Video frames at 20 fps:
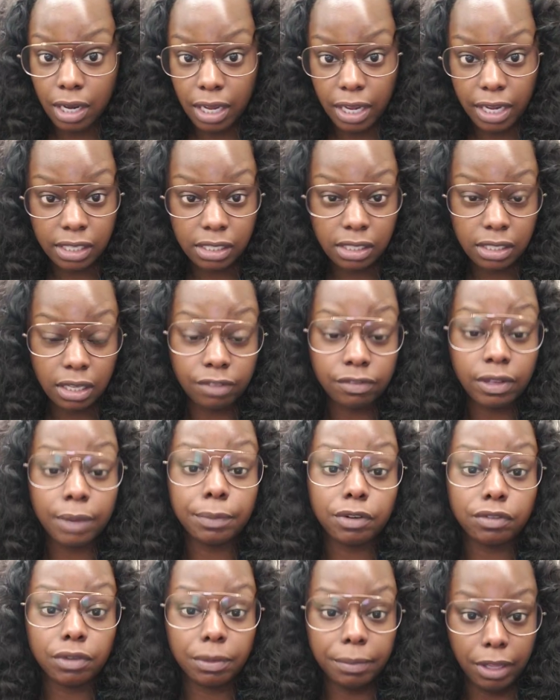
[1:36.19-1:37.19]
It's a flip
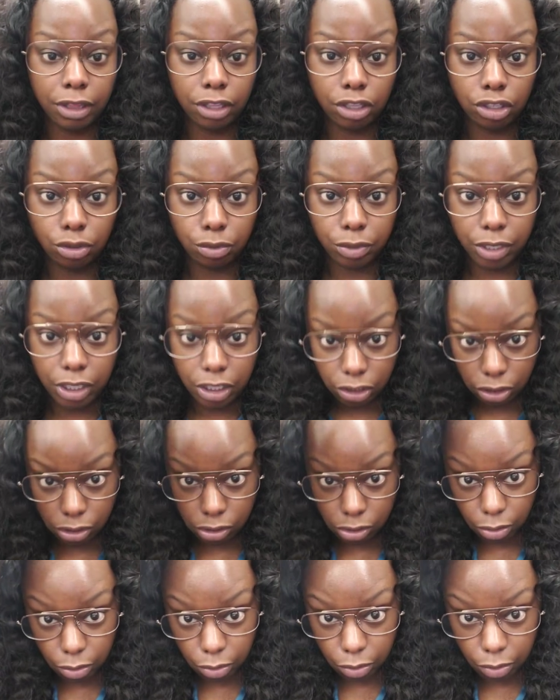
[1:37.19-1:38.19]
over method unit,
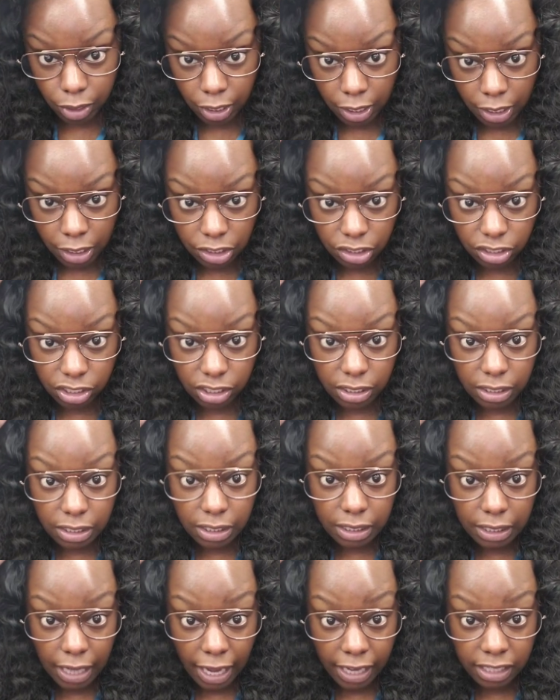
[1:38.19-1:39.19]
so
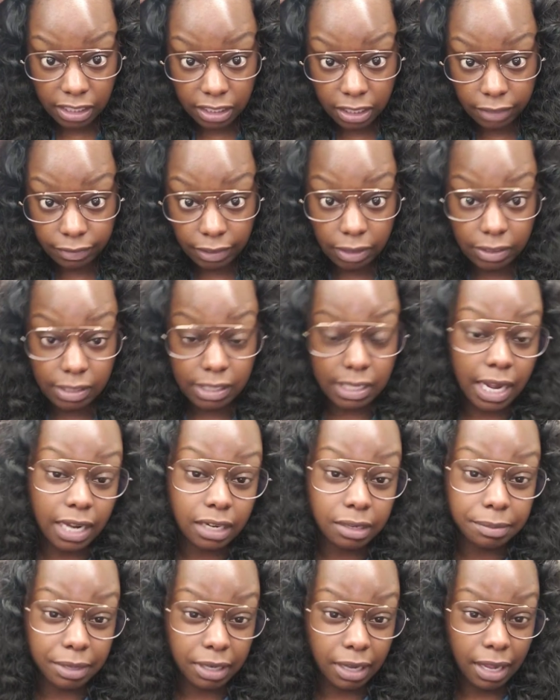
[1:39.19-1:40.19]
I just left out a
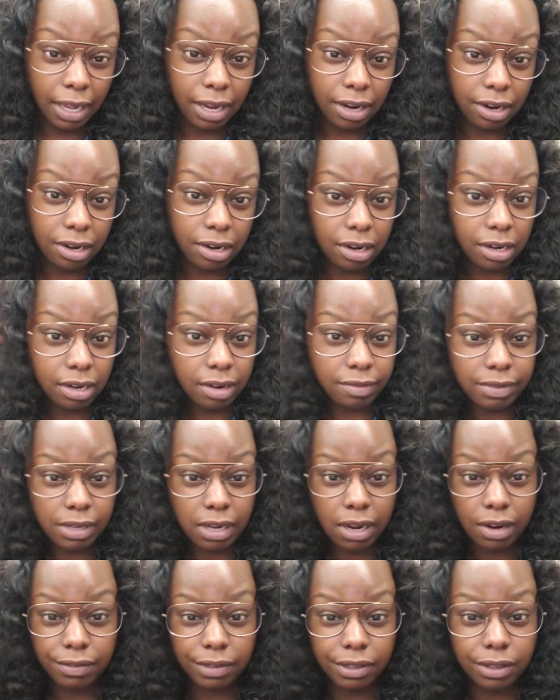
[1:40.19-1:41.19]
tiny bit of hair, enough to
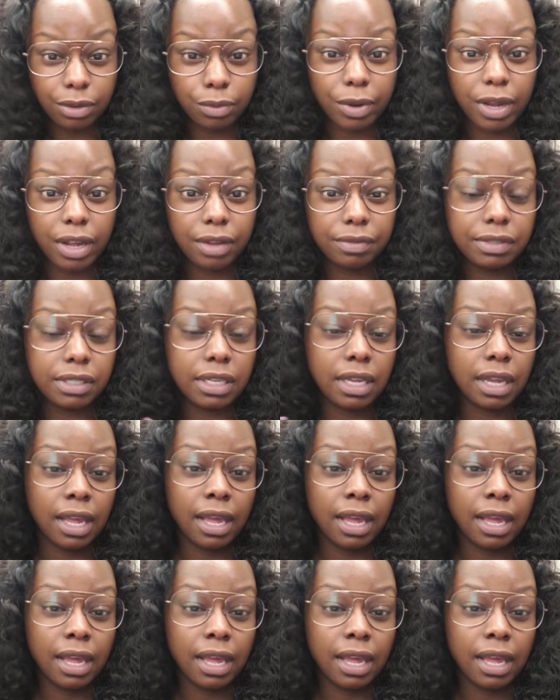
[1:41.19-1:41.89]
cover the wefts.